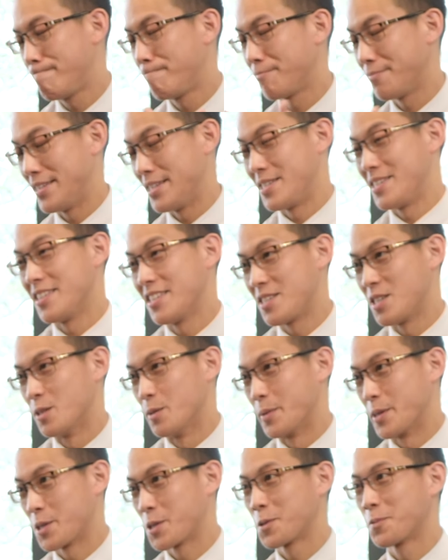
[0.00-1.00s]
this is in the
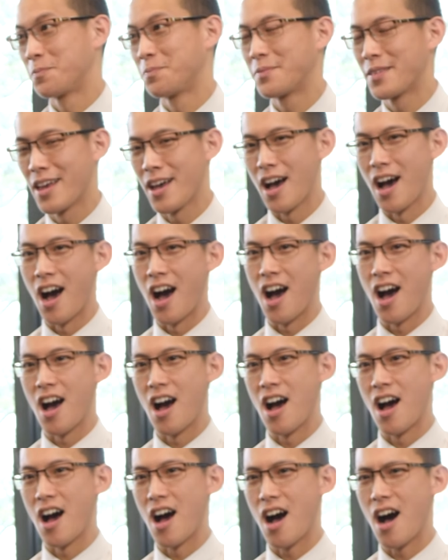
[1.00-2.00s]
syllabus.
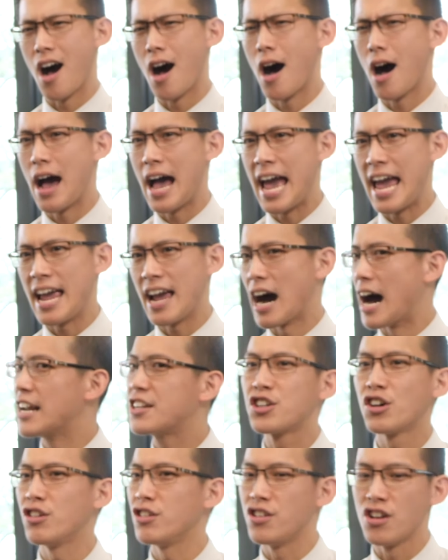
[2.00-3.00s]
I don't